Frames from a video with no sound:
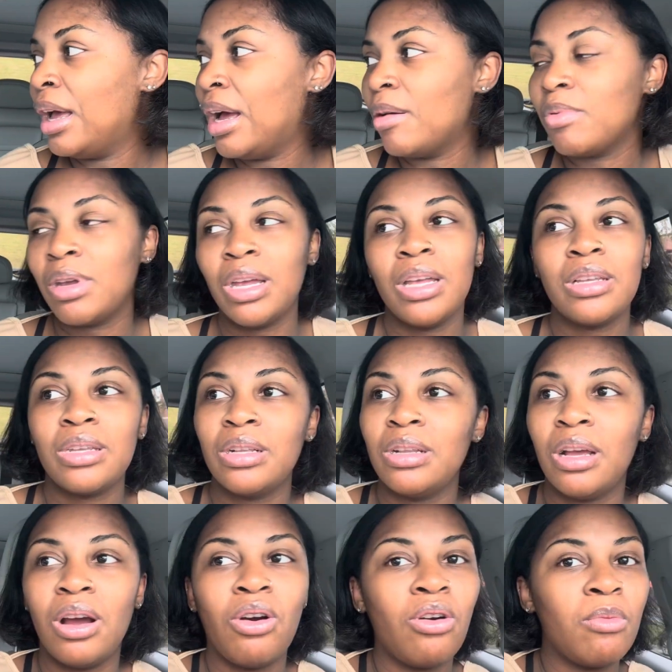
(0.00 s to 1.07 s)
I'm guessing
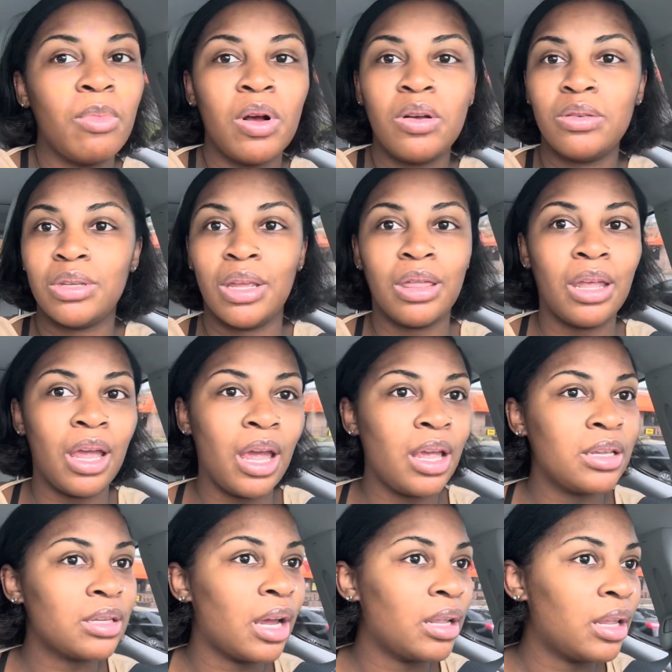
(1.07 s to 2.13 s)
the hormones and
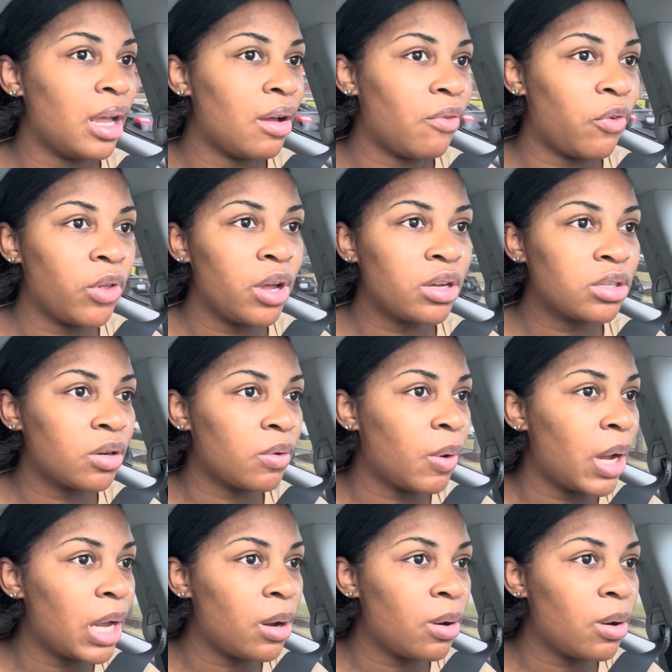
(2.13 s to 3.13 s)
things like that fluctuating.